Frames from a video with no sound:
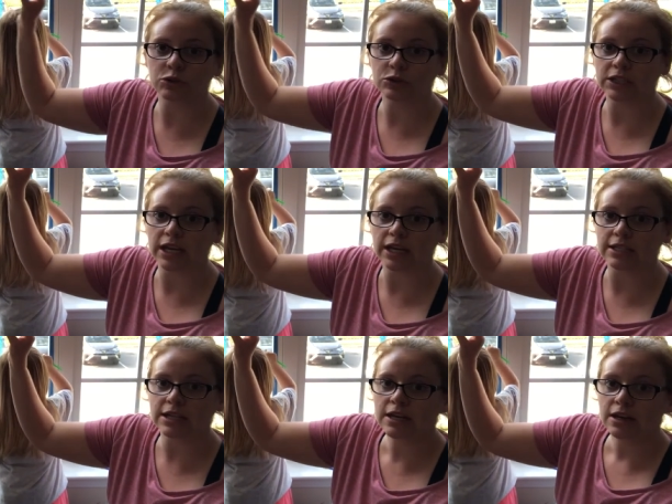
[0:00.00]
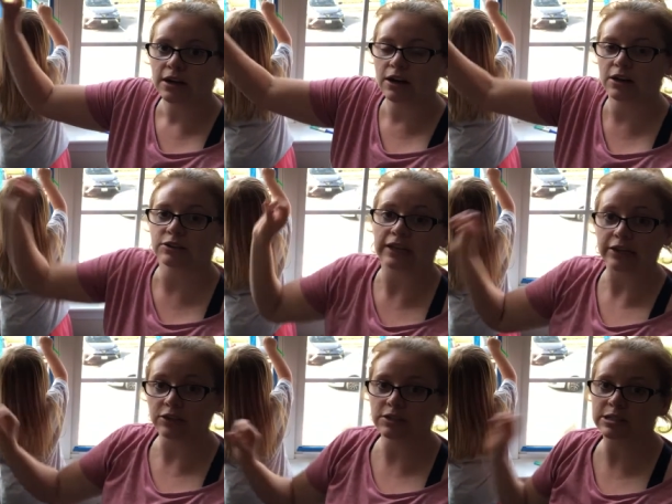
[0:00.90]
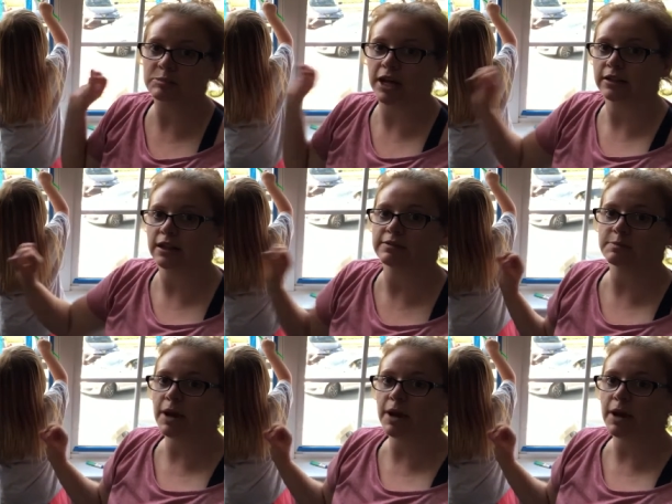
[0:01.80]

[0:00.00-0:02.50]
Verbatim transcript: create our letters, Black Lives